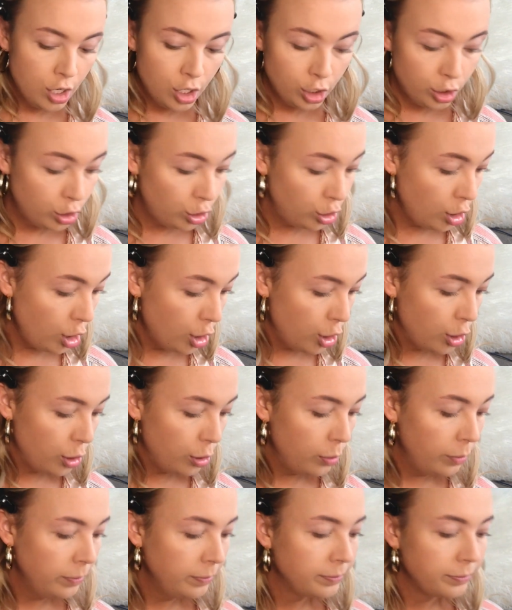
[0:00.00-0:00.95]

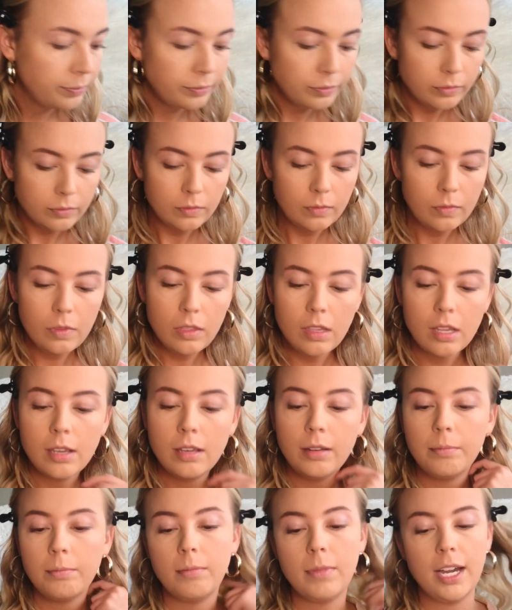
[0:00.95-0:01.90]
So
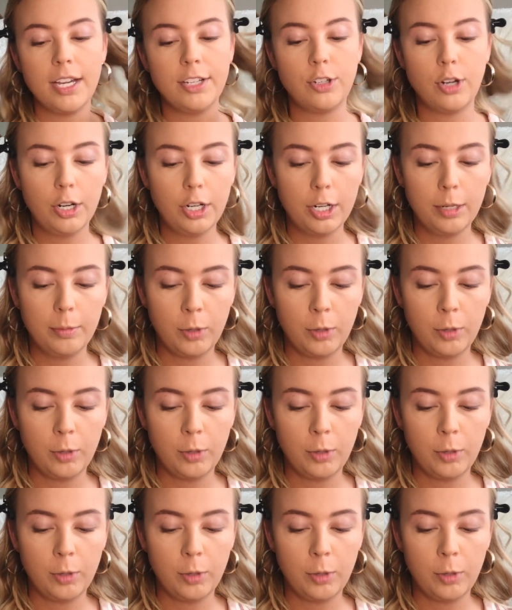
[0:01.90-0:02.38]
my darker